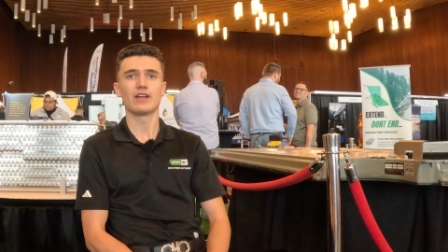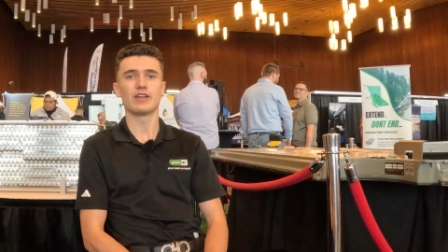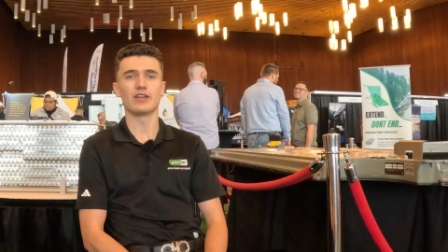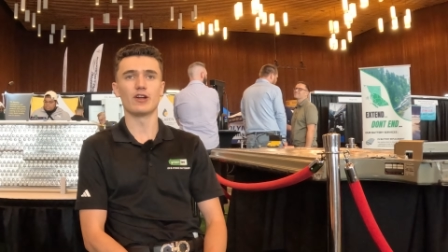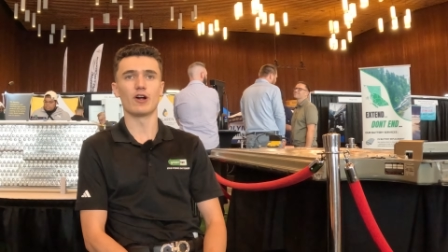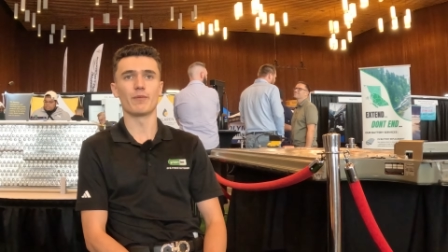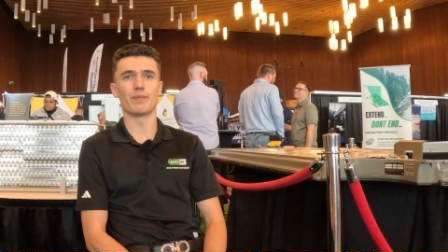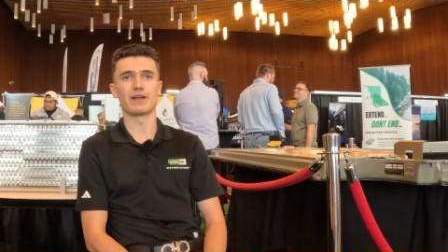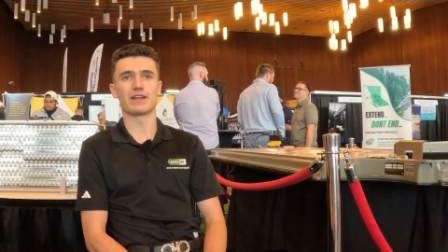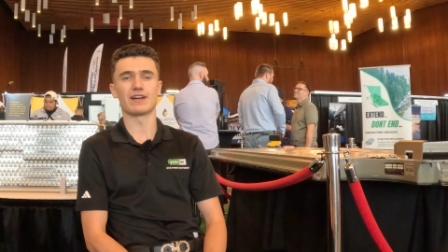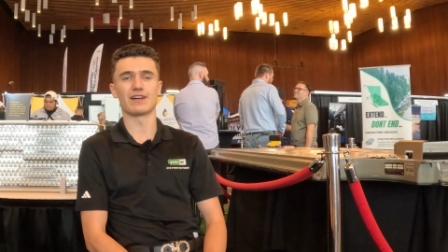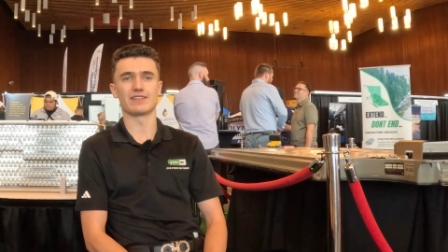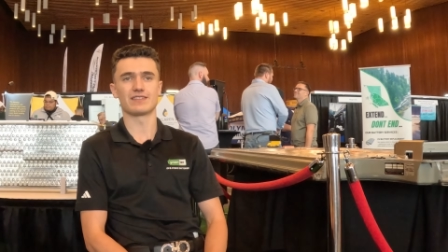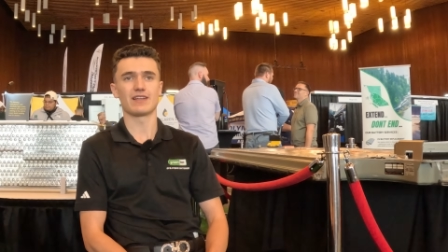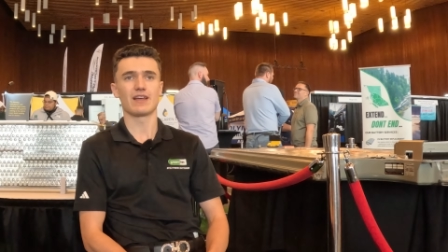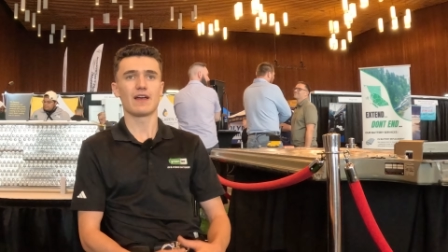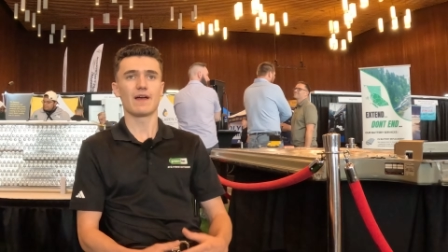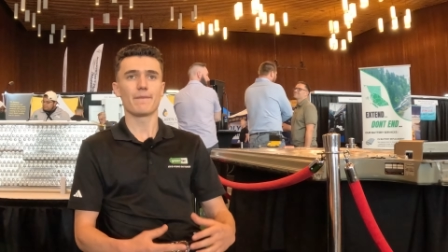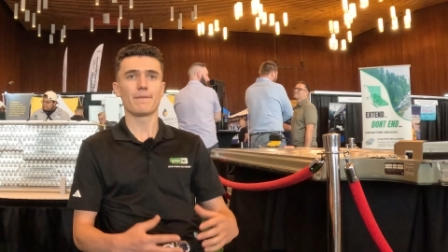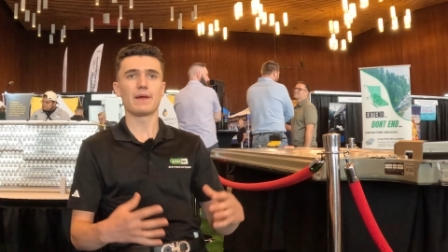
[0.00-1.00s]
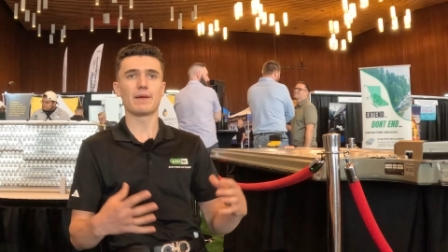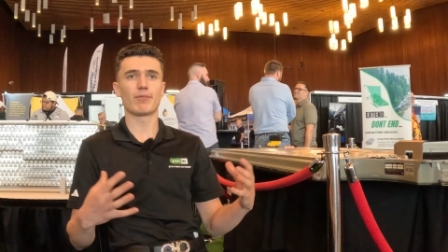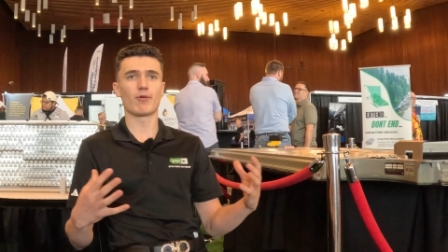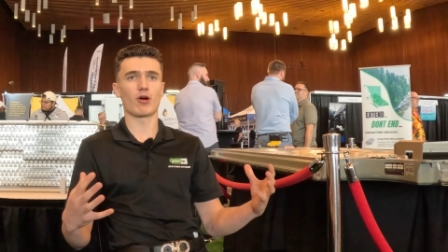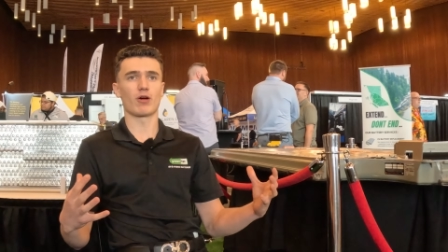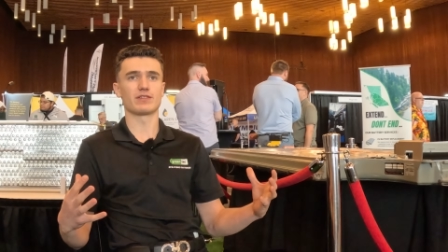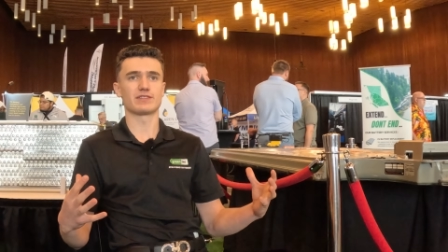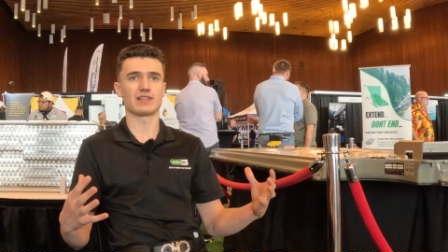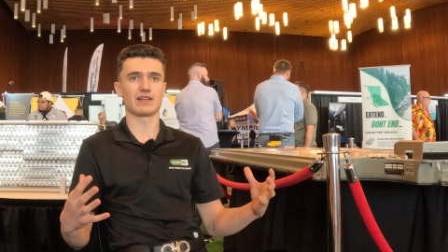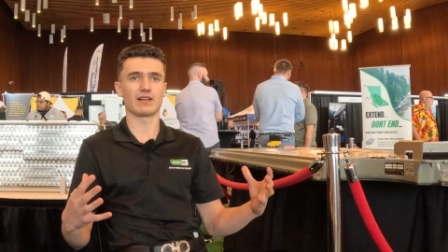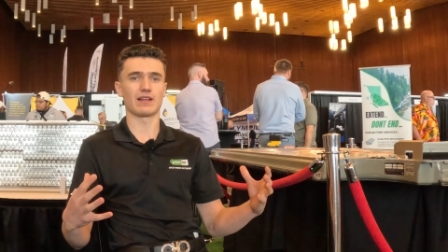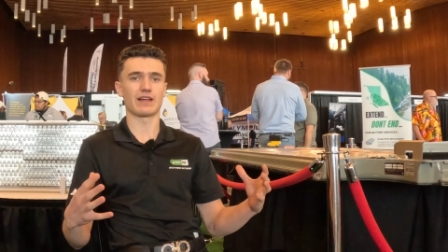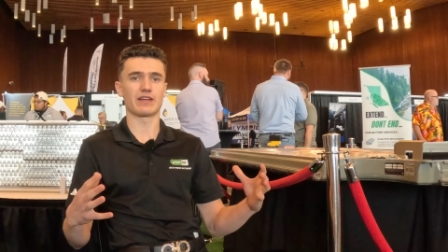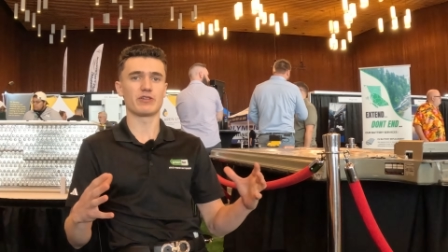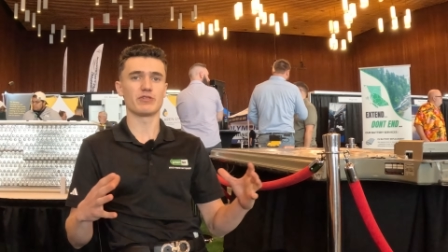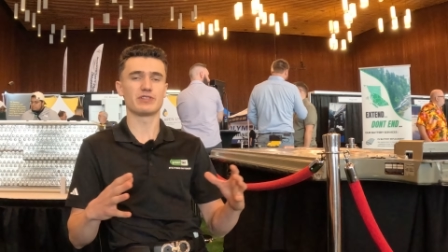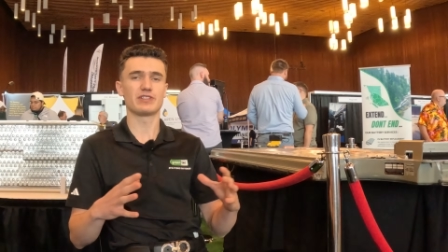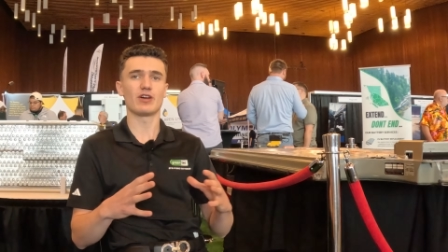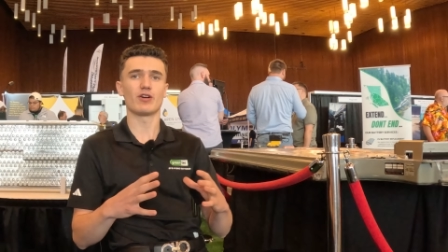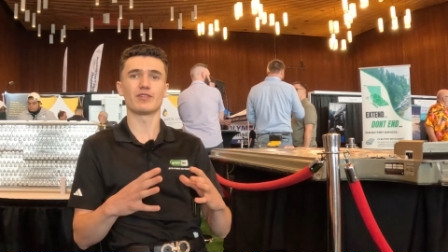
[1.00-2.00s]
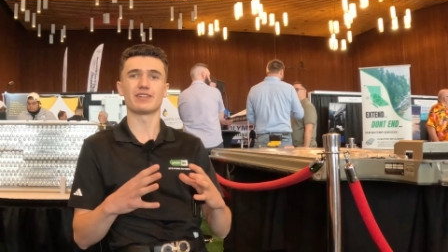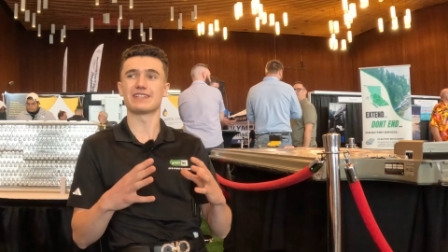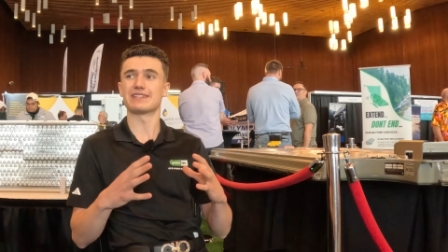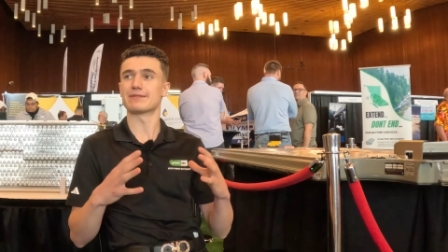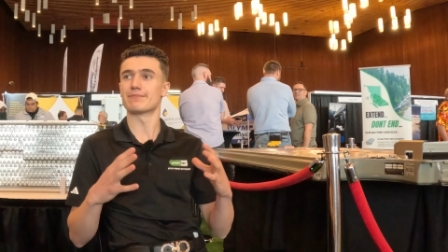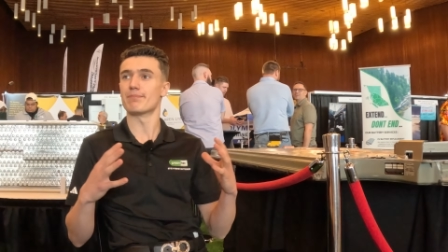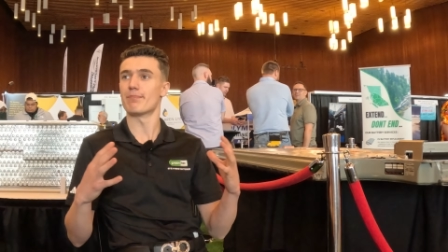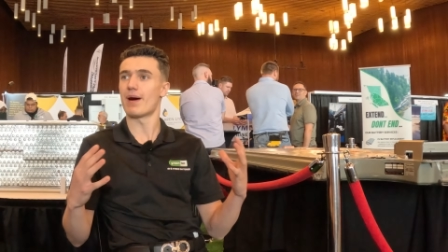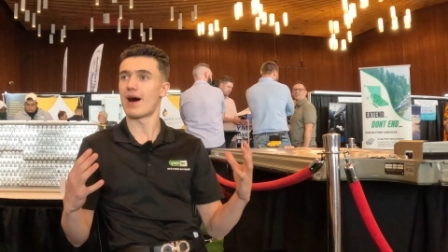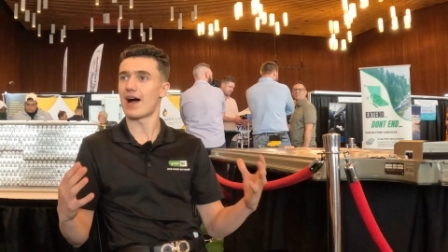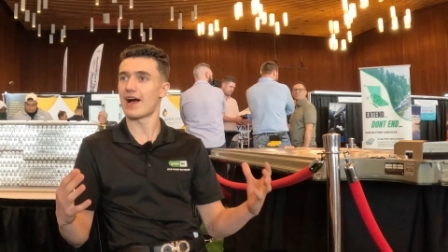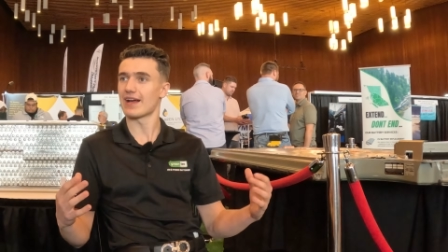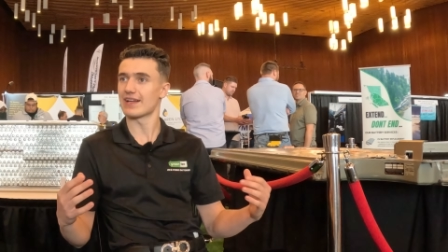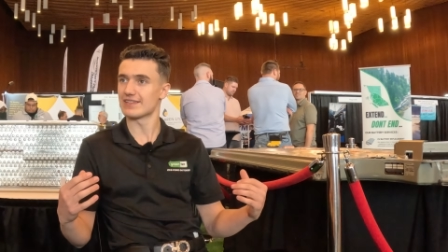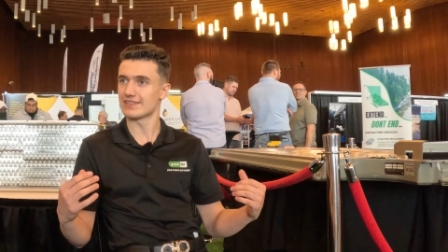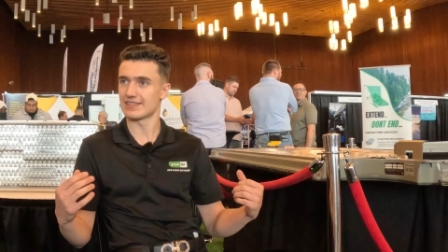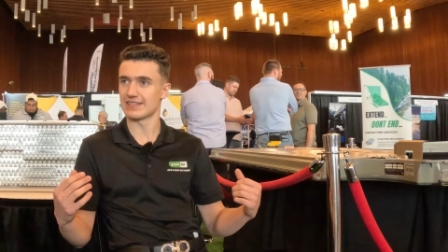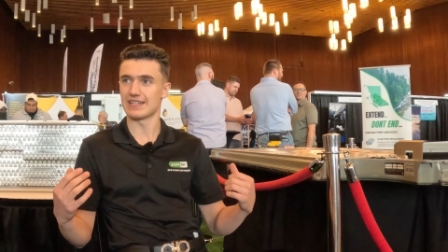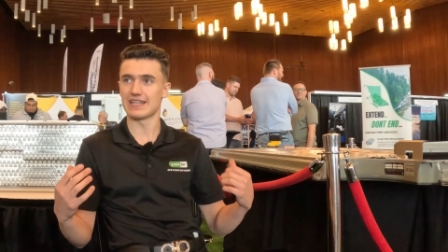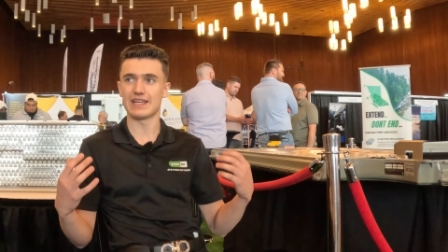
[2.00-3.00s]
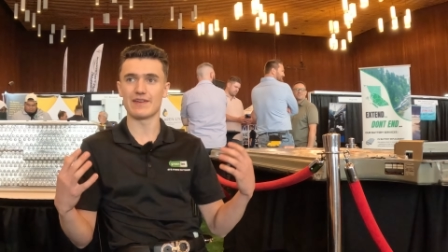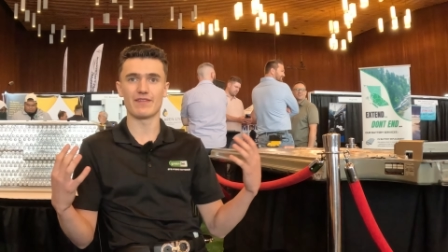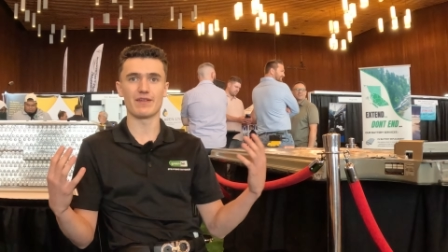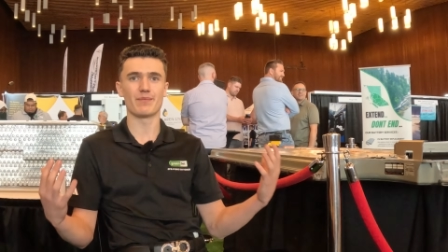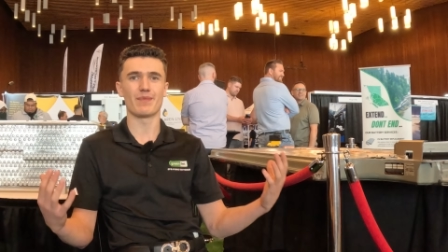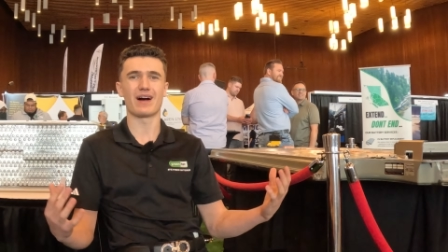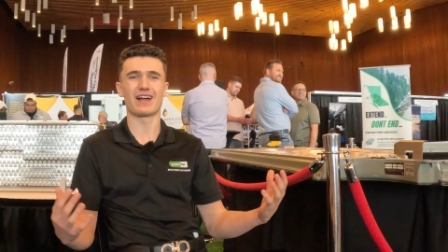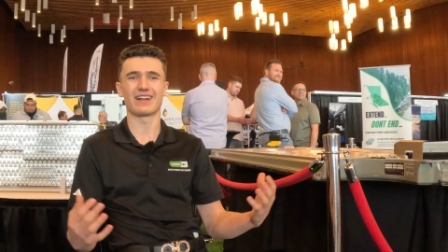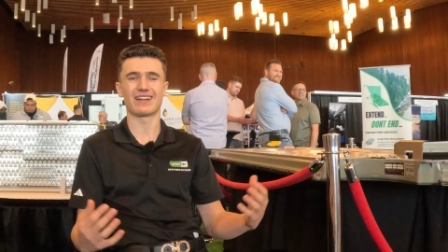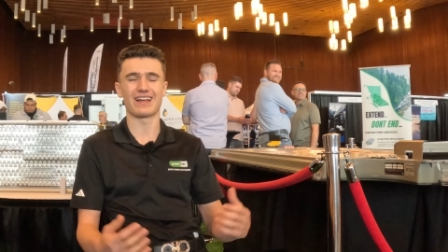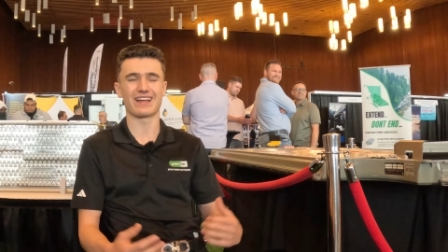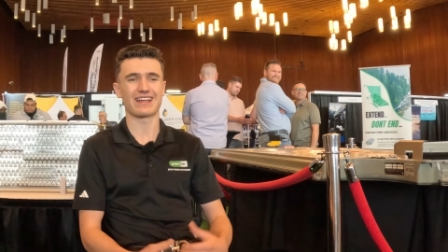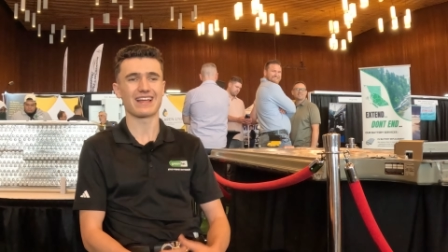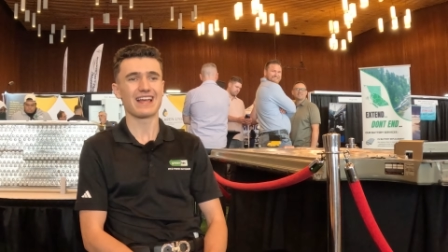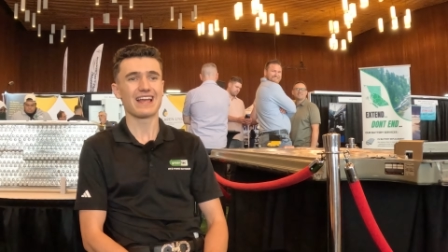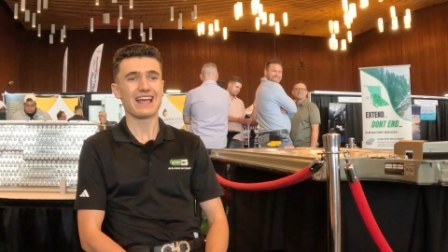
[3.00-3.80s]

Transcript: you know, because people are saying, like, you see all these mines and EV mining, like,